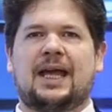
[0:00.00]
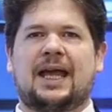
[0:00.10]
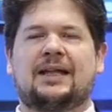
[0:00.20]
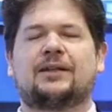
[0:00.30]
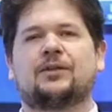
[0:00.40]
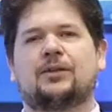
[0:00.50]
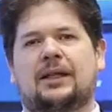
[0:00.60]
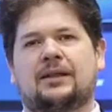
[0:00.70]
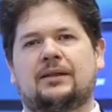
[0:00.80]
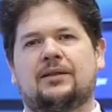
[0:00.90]

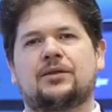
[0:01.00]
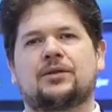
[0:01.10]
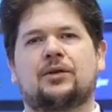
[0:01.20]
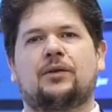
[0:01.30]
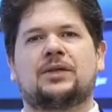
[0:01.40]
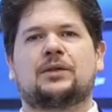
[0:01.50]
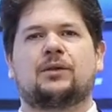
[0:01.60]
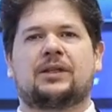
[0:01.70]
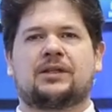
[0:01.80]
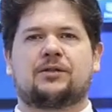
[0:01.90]
end-to-end service
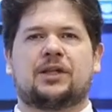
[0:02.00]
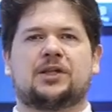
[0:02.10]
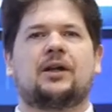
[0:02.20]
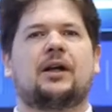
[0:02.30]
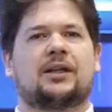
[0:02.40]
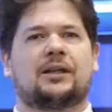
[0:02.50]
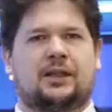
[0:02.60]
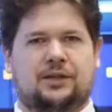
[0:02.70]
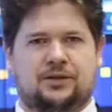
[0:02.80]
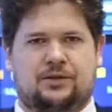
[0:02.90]
orchestration
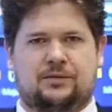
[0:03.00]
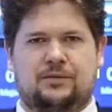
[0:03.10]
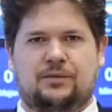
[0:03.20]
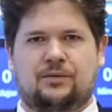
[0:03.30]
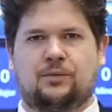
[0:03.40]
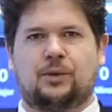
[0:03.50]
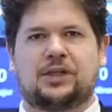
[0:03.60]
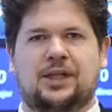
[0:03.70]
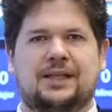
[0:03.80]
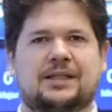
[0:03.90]
architecture,
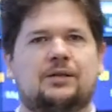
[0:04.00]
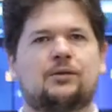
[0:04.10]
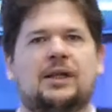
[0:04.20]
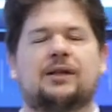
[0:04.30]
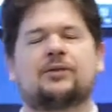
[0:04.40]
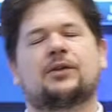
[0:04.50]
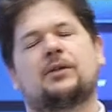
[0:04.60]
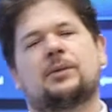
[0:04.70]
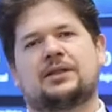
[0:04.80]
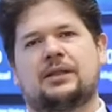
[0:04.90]
which is ready for
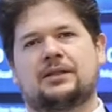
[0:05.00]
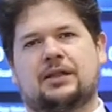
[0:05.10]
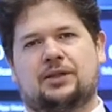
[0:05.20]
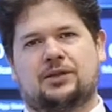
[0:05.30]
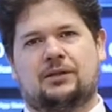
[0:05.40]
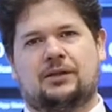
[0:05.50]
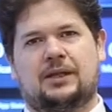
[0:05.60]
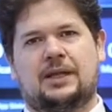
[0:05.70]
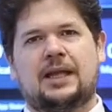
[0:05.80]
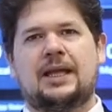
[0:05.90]
commercialization,
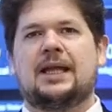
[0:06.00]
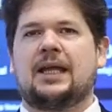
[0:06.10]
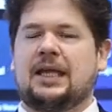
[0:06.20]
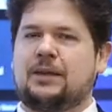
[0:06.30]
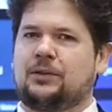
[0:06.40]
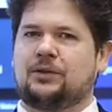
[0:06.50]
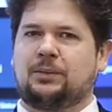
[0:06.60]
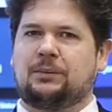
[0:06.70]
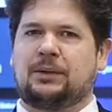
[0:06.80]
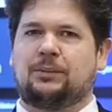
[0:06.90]
able to
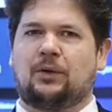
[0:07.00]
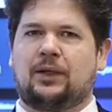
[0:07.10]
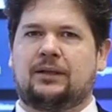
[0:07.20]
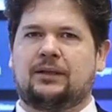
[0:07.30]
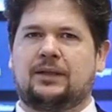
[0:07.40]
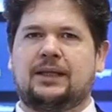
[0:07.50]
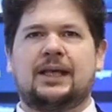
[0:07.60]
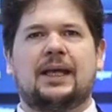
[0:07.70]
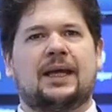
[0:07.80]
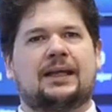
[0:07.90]
be deployed,
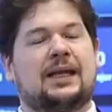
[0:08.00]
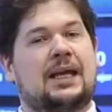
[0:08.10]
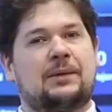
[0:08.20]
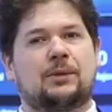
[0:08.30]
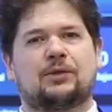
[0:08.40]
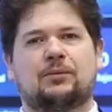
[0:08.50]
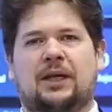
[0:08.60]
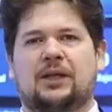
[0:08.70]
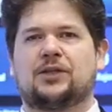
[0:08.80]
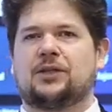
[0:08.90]
and able to
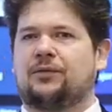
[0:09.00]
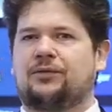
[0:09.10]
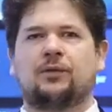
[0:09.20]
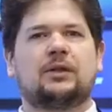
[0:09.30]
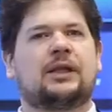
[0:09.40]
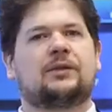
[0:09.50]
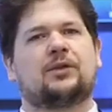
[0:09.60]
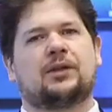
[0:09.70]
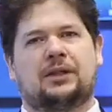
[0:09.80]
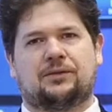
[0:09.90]
manage a full
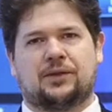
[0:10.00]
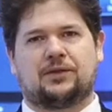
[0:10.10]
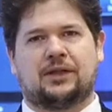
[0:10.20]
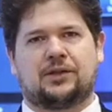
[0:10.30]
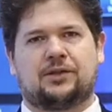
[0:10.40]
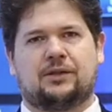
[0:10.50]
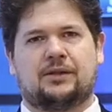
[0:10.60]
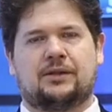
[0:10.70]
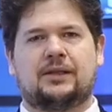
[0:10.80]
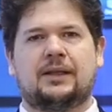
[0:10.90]
network infrastructure
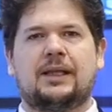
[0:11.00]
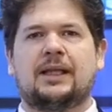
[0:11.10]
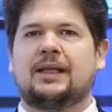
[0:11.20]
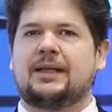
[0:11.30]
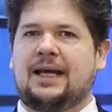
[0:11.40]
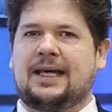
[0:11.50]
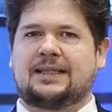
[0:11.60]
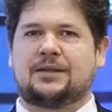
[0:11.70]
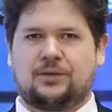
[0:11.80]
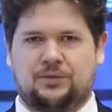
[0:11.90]
as
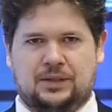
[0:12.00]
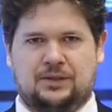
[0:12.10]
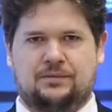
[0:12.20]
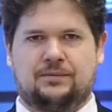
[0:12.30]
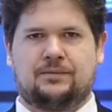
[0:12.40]
a service.